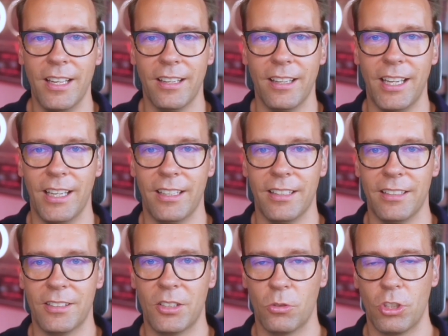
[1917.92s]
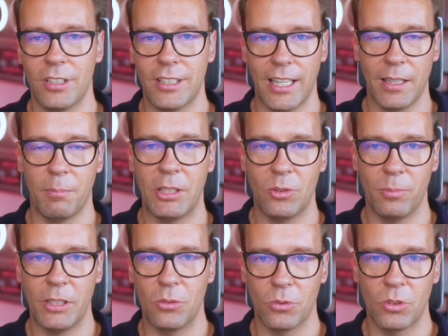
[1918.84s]
And so she's selling
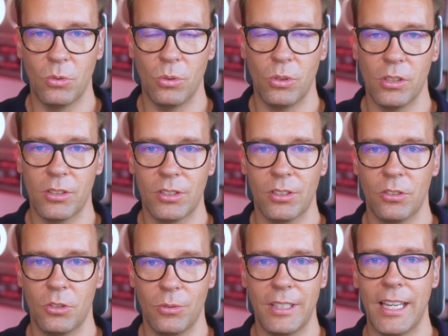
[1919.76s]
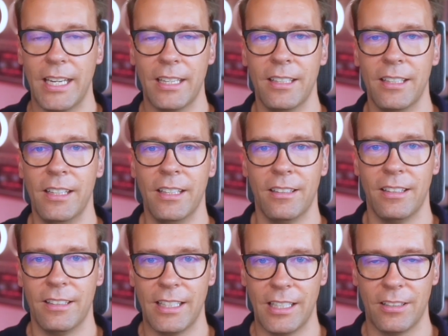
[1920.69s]
B2B to schools today,
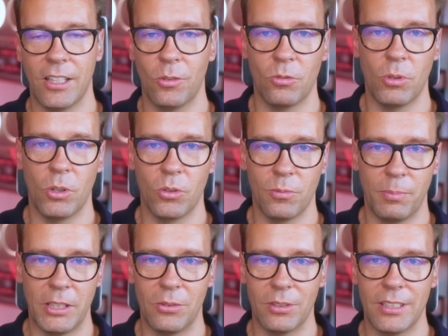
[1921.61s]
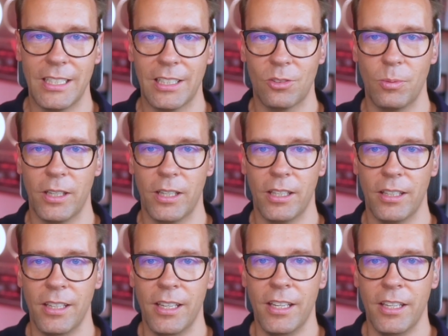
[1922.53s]
and then down the road, B2C as
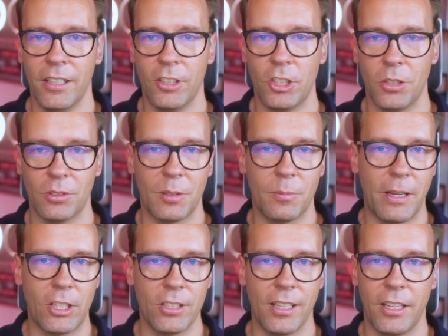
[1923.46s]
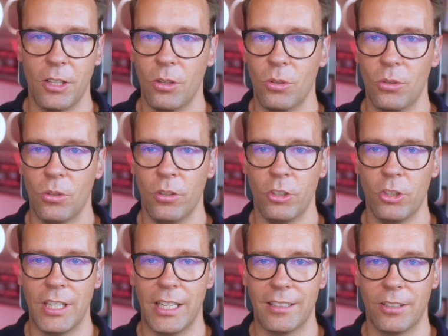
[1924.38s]
well. She uses Passion.io.
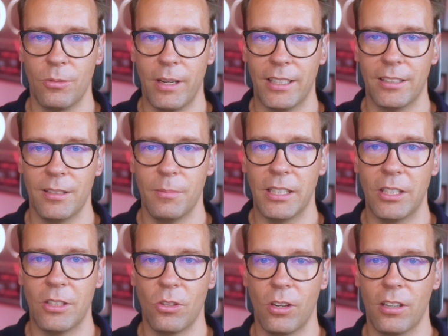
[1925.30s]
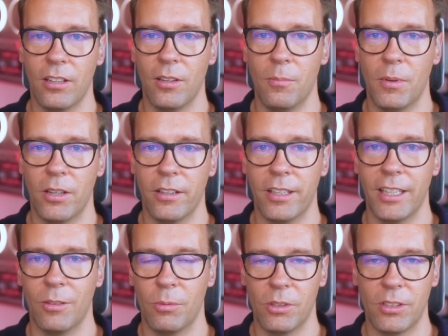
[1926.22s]
has cracked the $1 million mark
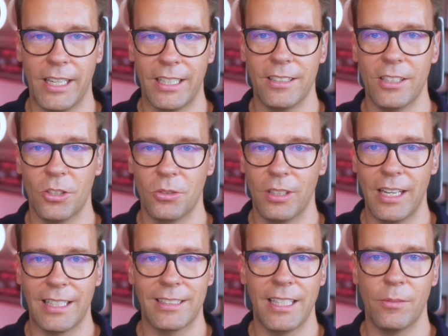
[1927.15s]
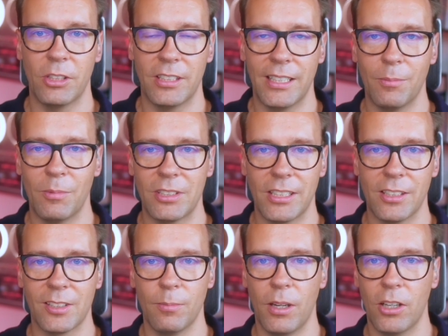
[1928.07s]
and will take it now to the next level. The team is still
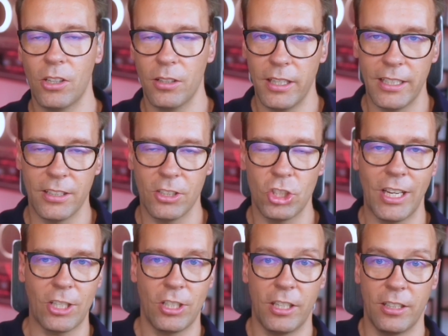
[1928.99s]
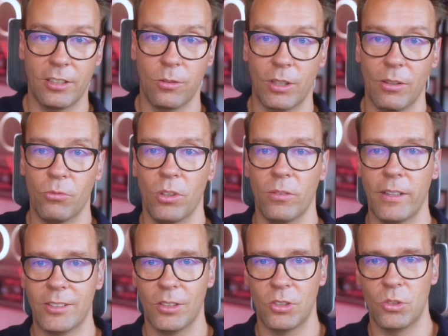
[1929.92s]
small, and she actually is looking for
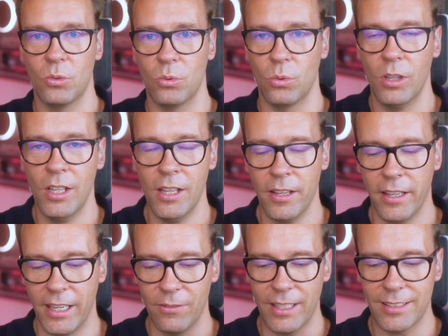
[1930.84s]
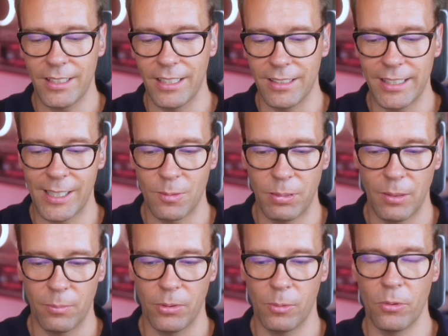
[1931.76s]
investors to invest in
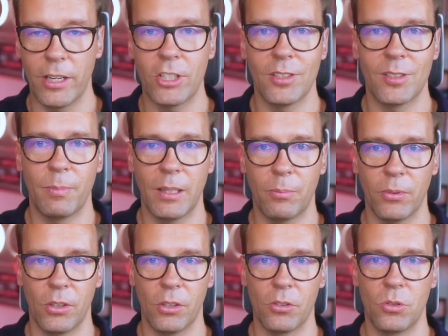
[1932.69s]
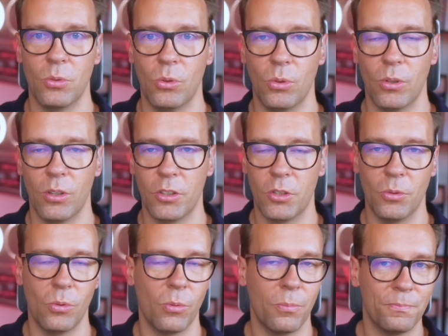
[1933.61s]
salespeople, operations people,
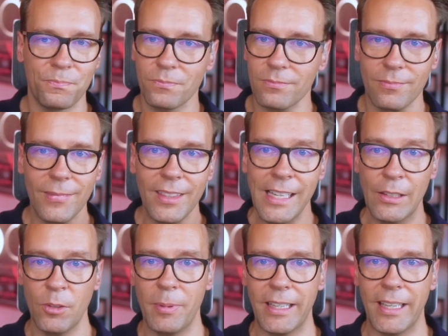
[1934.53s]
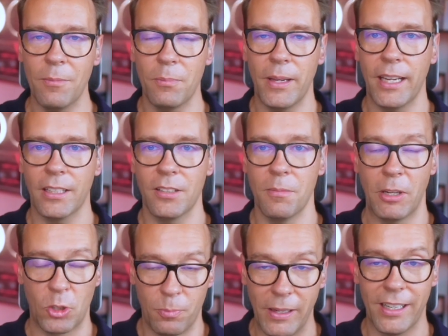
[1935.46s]
to have a big impact, a
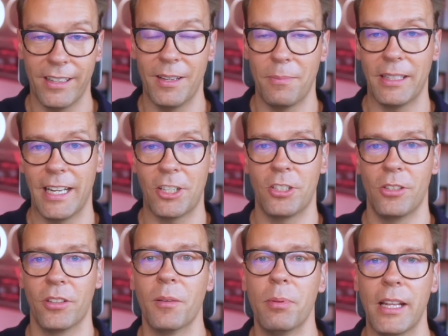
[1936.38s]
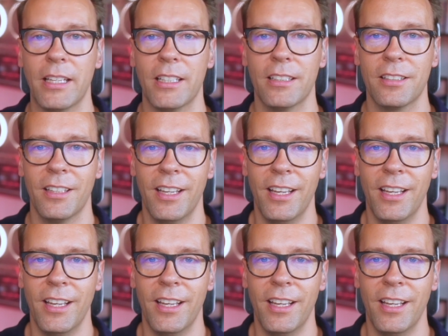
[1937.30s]
much bigger impact actually on the planet.